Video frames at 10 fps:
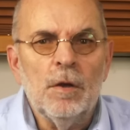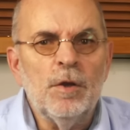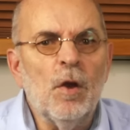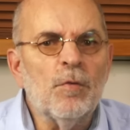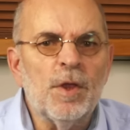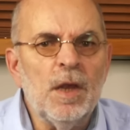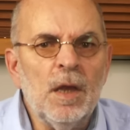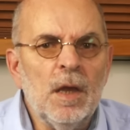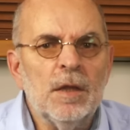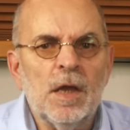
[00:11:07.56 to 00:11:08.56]
Don't
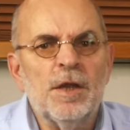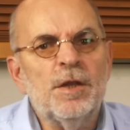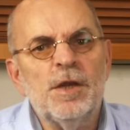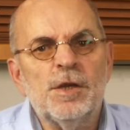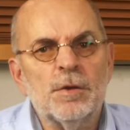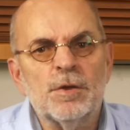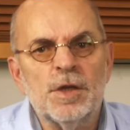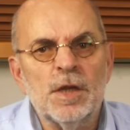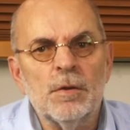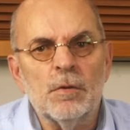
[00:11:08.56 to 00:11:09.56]
think that the digital
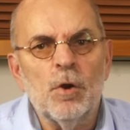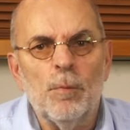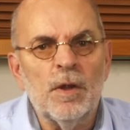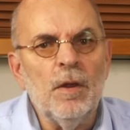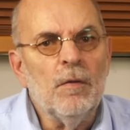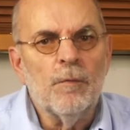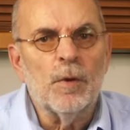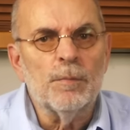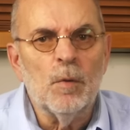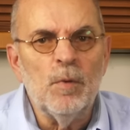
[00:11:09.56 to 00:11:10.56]
signal coming
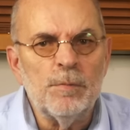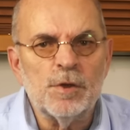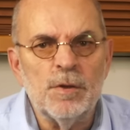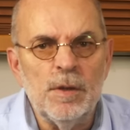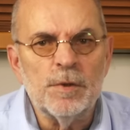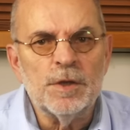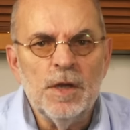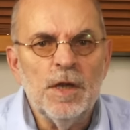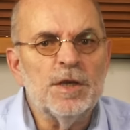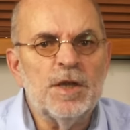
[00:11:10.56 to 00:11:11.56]
from the Wim streamers
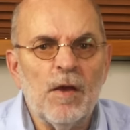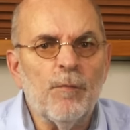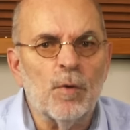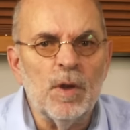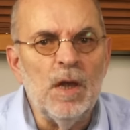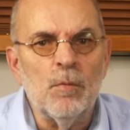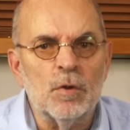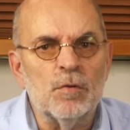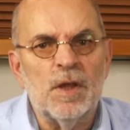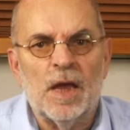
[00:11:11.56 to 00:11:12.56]
is therefore
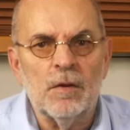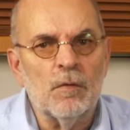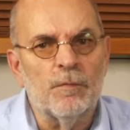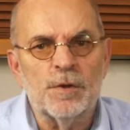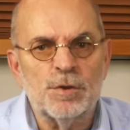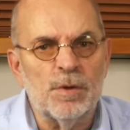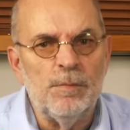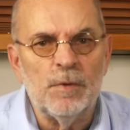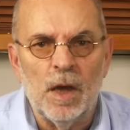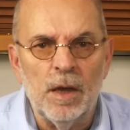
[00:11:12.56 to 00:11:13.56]
equal to that of a
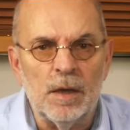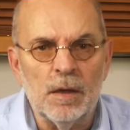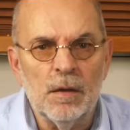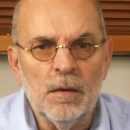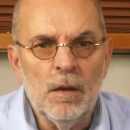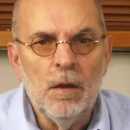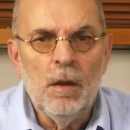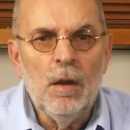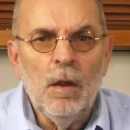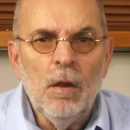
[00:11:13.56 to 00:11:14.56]
Stream 9.
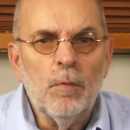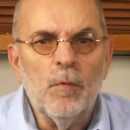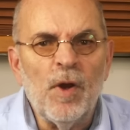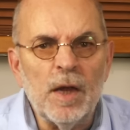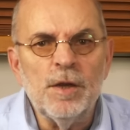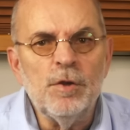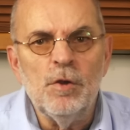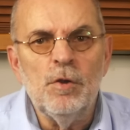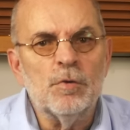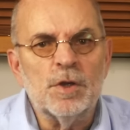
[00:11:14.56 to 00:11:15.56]
Provided you
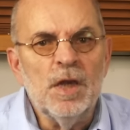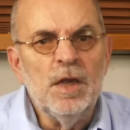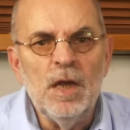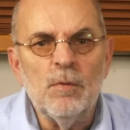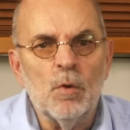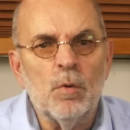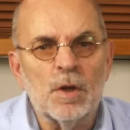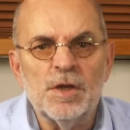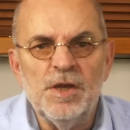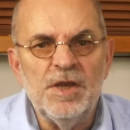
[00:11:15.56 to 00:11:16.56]
use equal
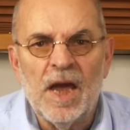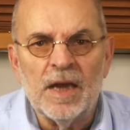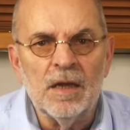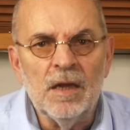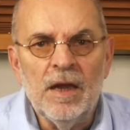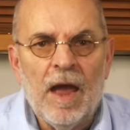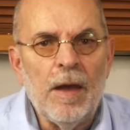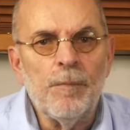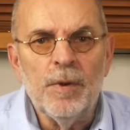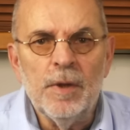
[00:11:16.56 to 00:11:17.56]
quality DAC,
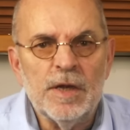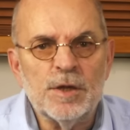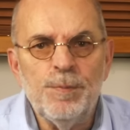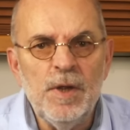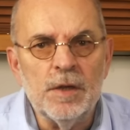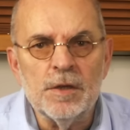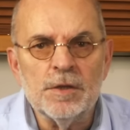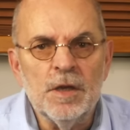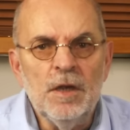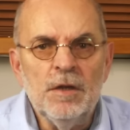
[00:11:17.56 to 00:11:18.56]
amp and
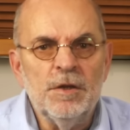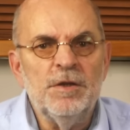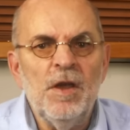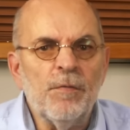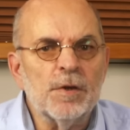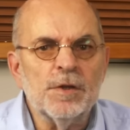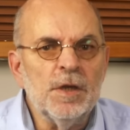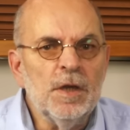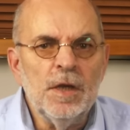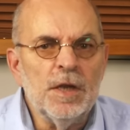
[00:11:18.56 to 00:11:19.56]
speakers, the difference
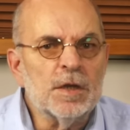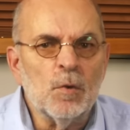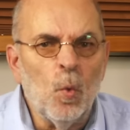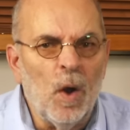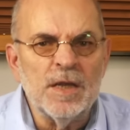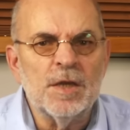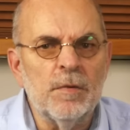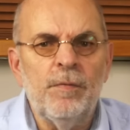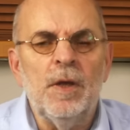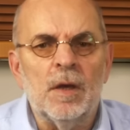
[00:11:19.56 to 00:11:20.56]
is quite
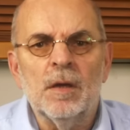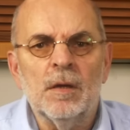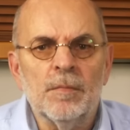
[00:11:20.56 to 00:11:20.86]
severe.